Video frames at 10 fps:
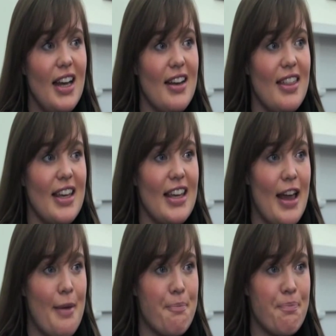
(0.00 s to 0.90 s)
I think
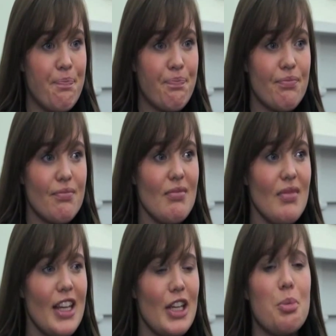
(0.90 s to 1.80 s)

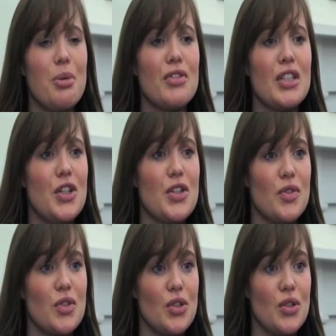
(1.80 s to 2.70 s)
it could be a really
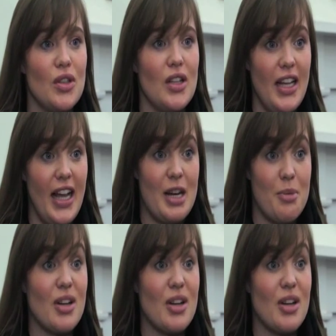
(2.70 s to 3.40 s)
useful tool in